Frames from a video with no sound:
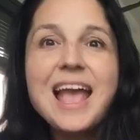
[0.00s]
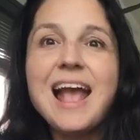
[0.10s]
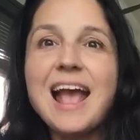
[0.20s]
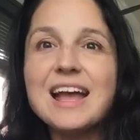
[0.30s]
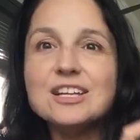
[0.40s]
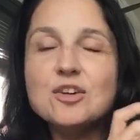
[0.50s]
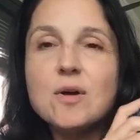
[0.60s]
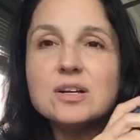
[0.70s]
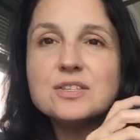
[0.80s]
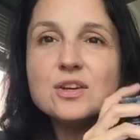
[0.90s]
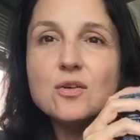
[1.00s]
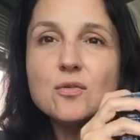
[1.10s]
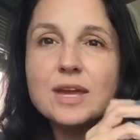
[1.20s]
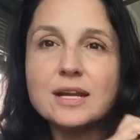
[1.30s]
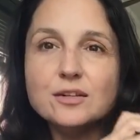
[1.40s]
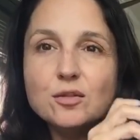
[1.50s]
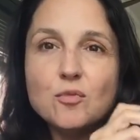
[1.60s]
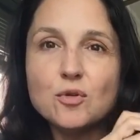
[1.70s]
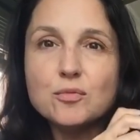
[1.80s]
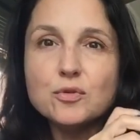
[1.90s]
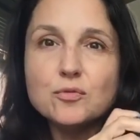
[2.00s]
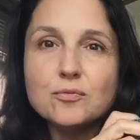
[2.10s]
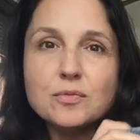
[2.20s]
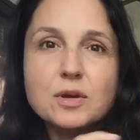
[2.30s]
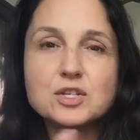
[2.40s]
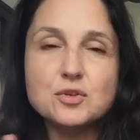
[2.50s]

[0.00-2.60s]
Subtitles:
and you also get a little more room because